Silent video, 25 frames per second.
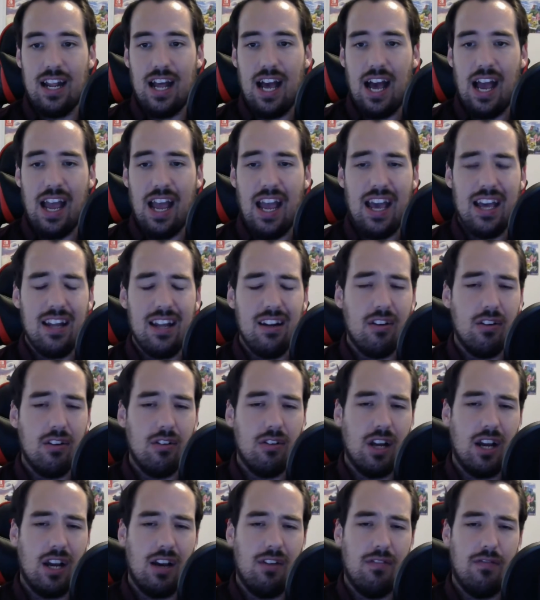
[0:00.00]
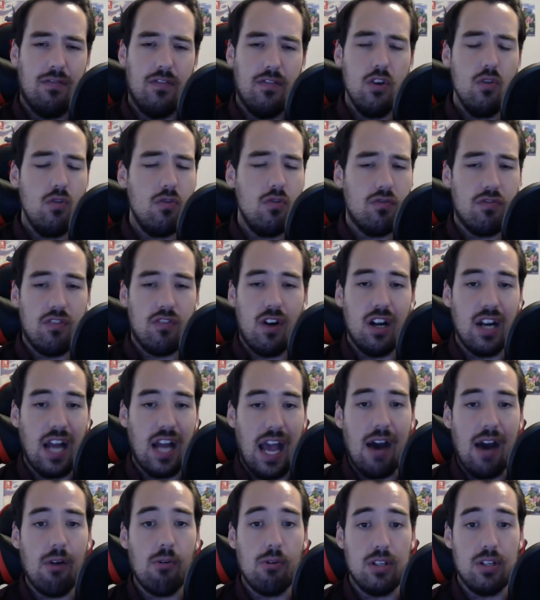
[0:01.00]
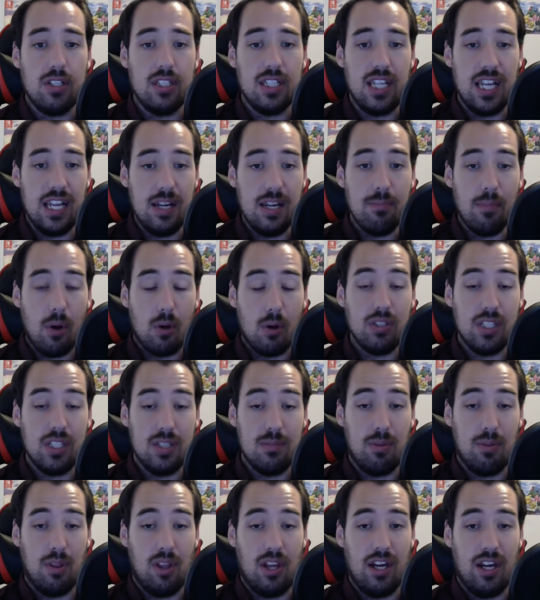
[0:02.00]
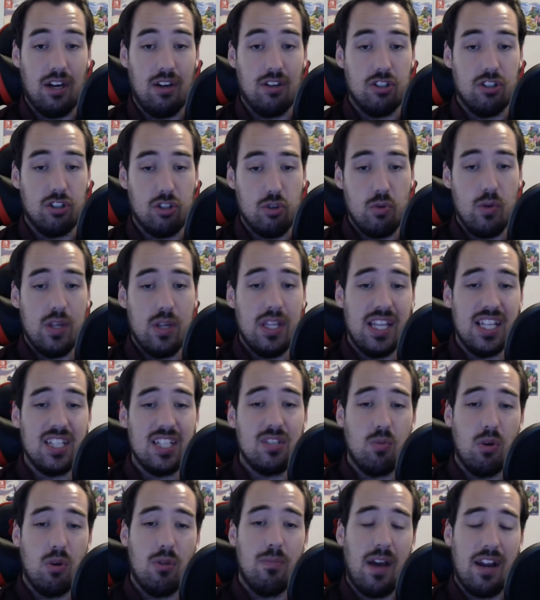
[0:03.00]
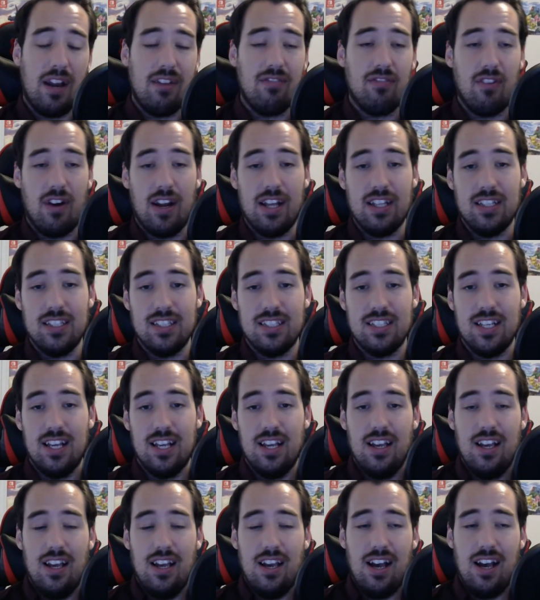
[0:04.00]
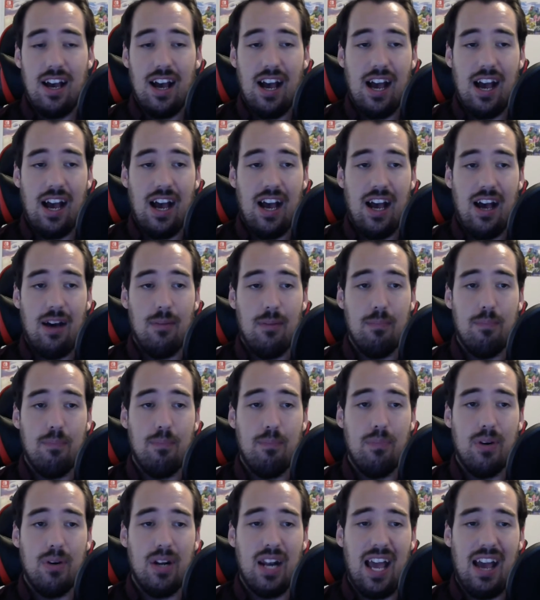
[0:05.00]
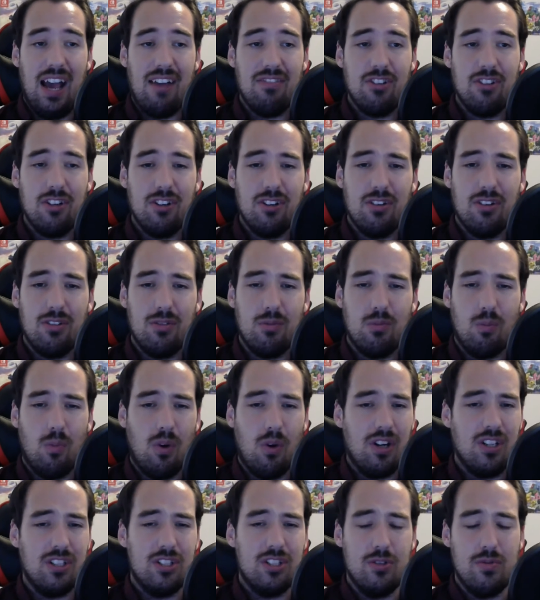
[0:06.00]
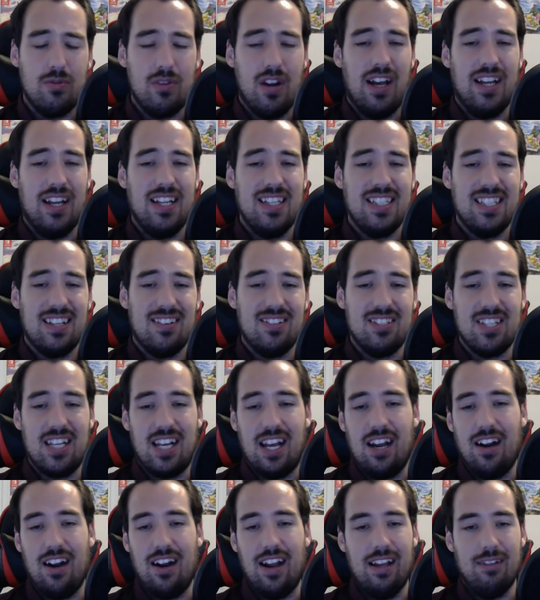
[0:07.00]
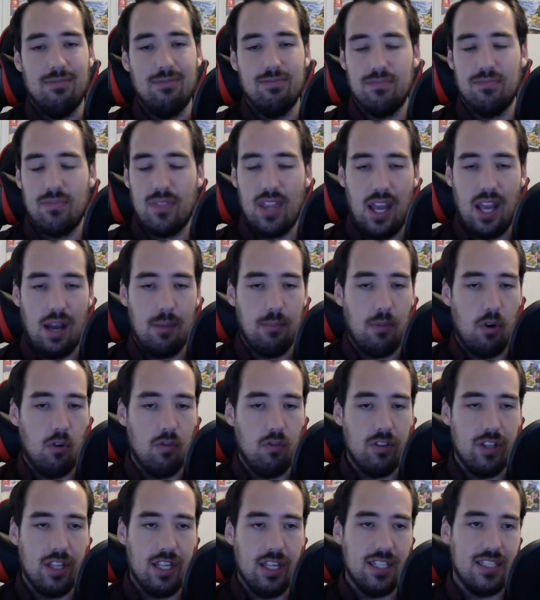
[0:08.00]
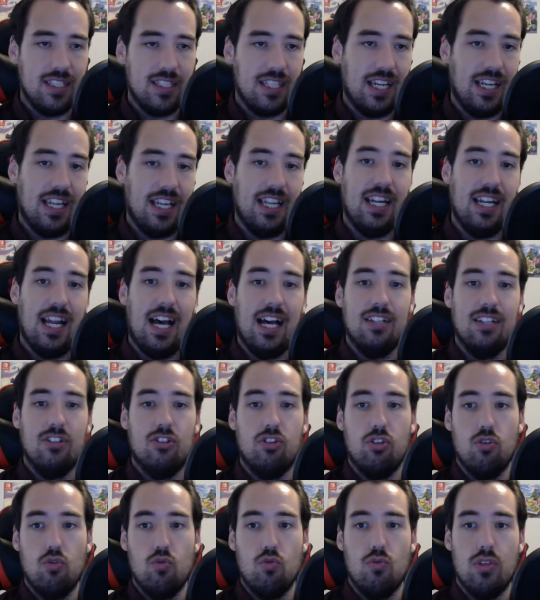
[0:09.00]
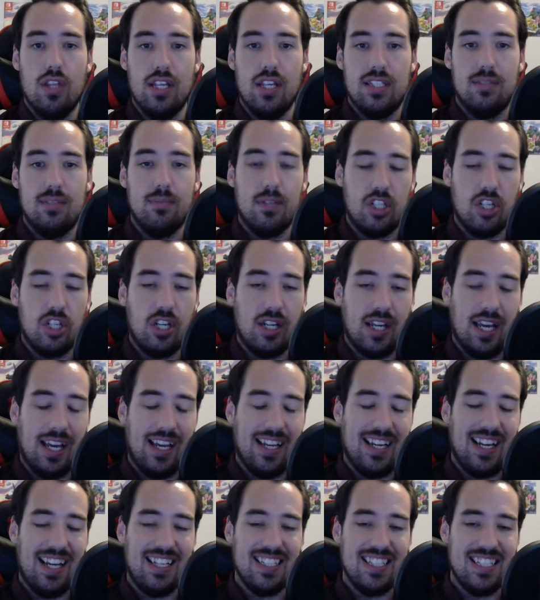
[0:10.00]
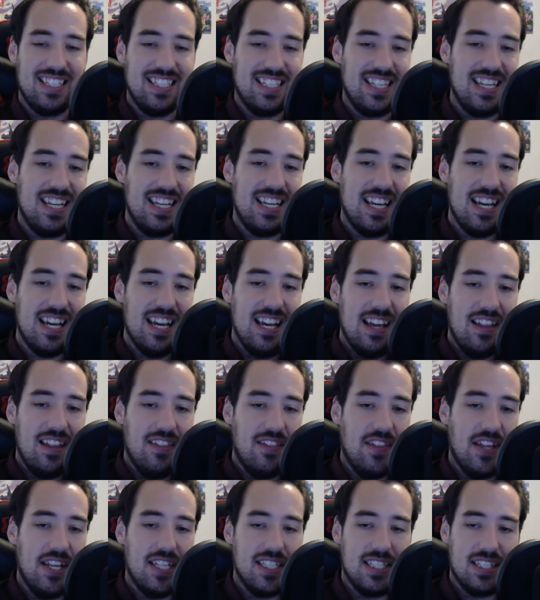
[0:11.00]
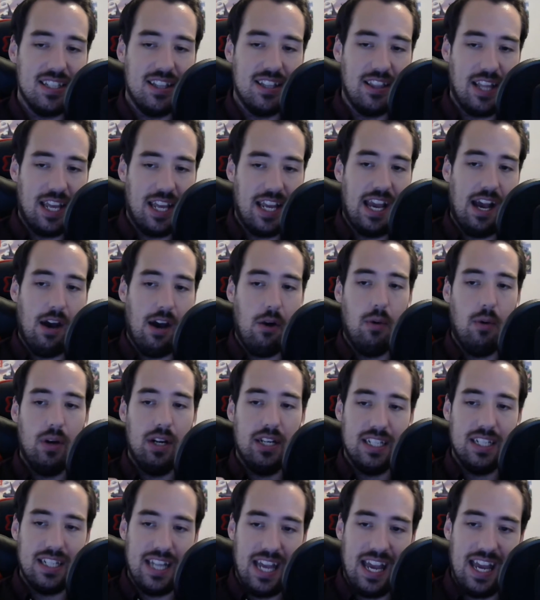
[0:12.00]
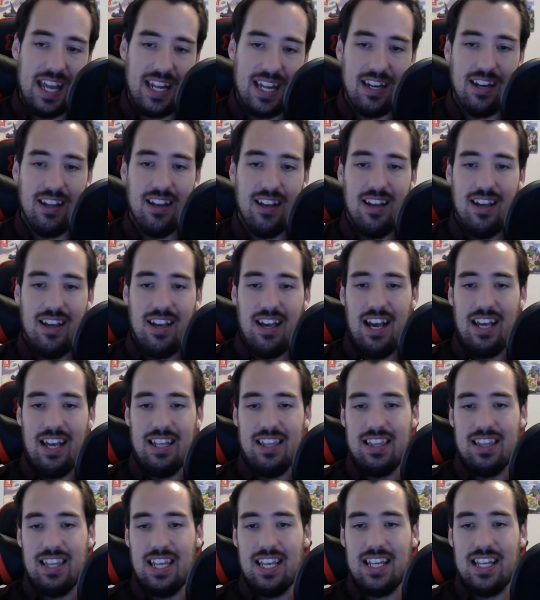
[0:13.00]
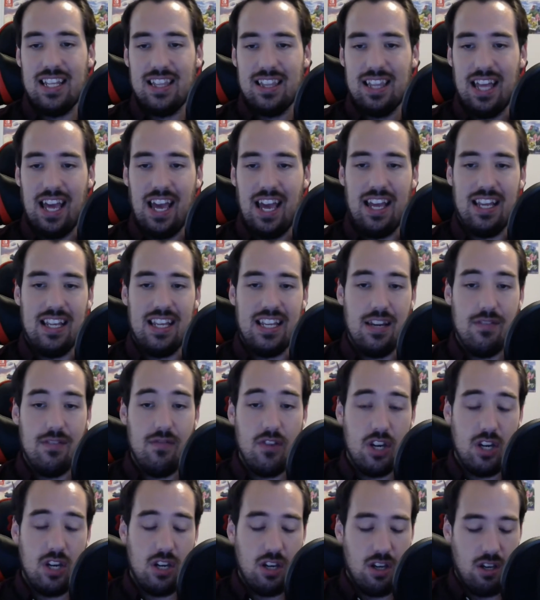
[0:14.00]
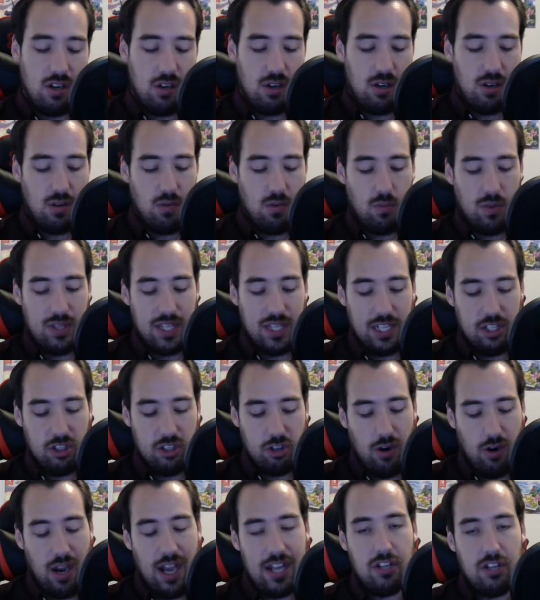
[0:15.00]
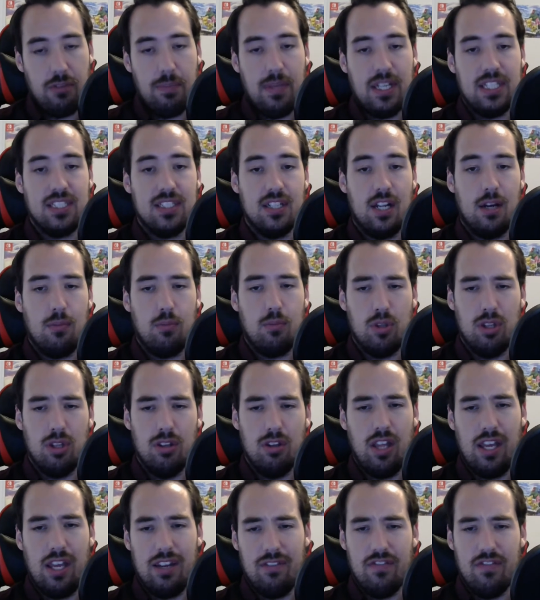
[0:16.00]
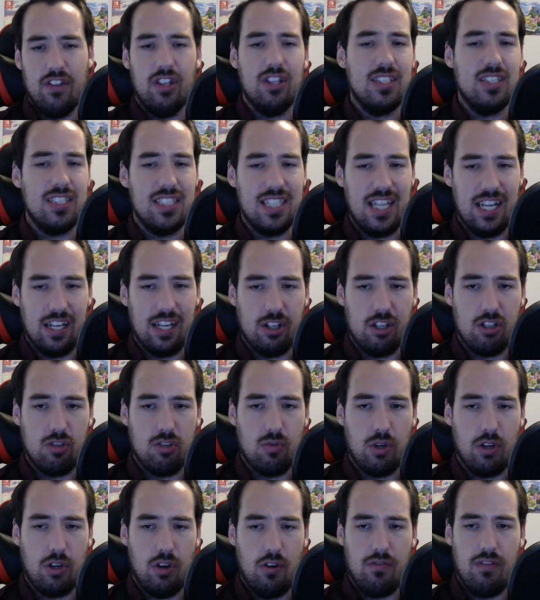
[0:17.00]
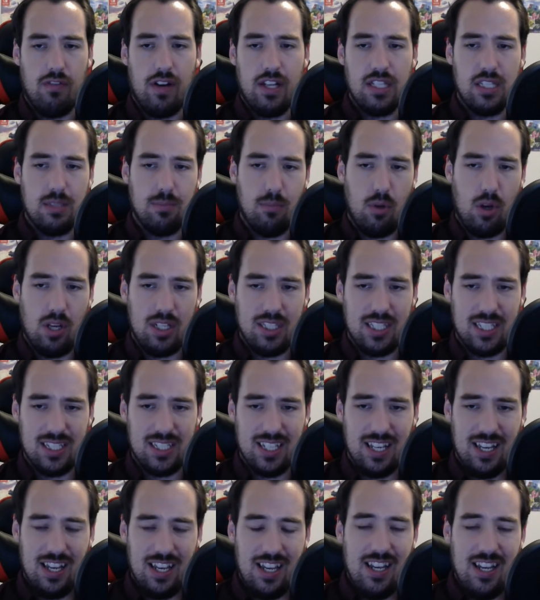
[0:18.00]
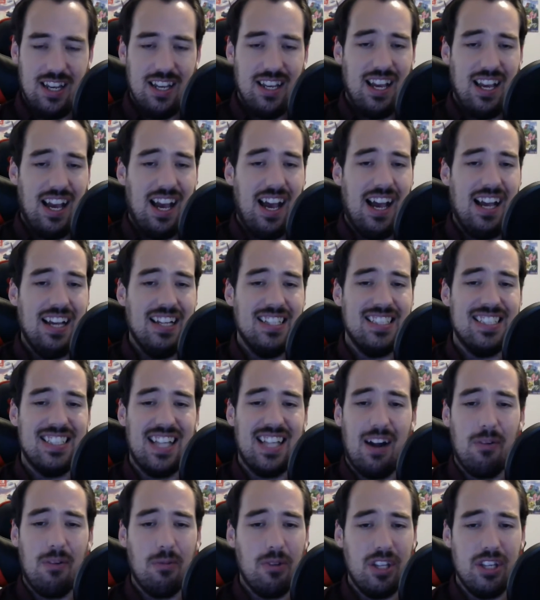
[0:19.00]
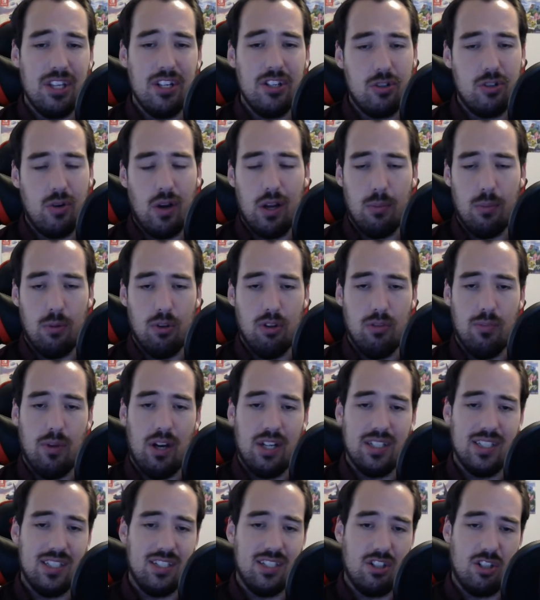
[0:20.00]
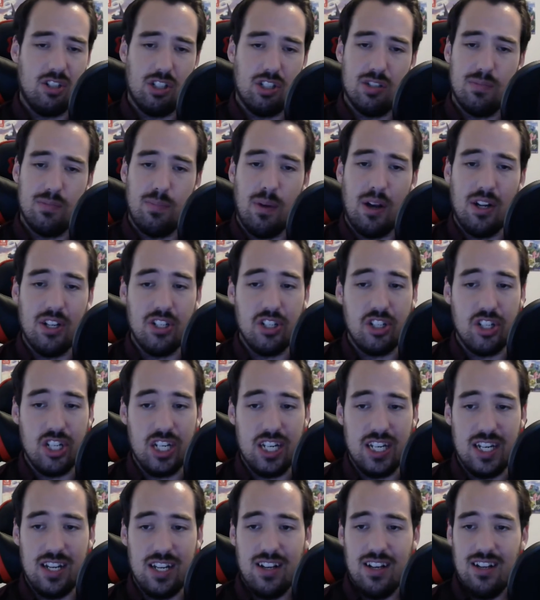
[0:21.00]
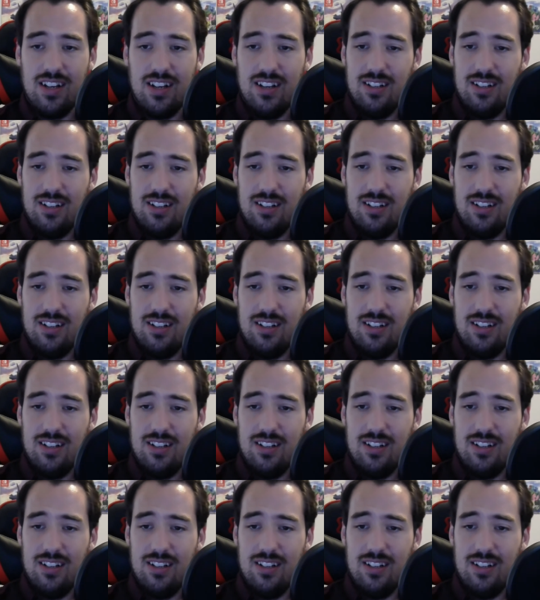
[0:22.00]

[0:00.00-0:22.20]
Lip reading: I had a few fun hours in multiplayer doing this with my friends. But after one or two nights, I was like, all right, I'm over this. I cannot do this mission again. I cannot see this layout again. I think that even when they try to mix it up with like villain sectors where you go fight some bosses, it's not really enjoyable. The bosses are spongy.